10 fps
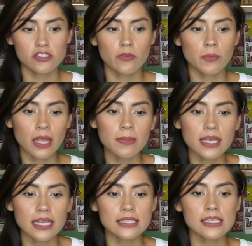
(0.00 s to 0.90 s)
So
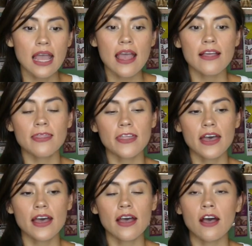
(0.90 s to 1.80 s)
maybe it's
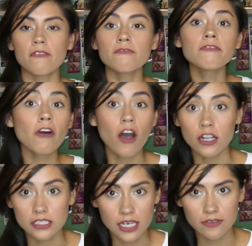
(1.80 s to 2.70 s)
the
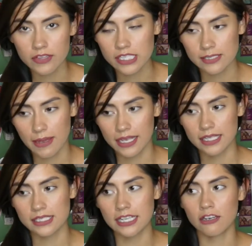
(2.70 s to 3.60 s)
font of this
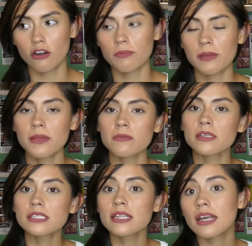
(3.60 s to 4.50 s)
magazine, or maybe it
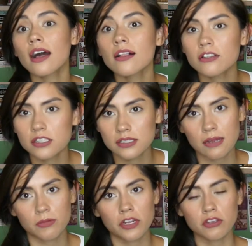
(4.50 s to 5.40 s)
was the colors
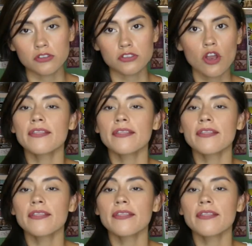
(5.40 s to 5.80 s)
that were used.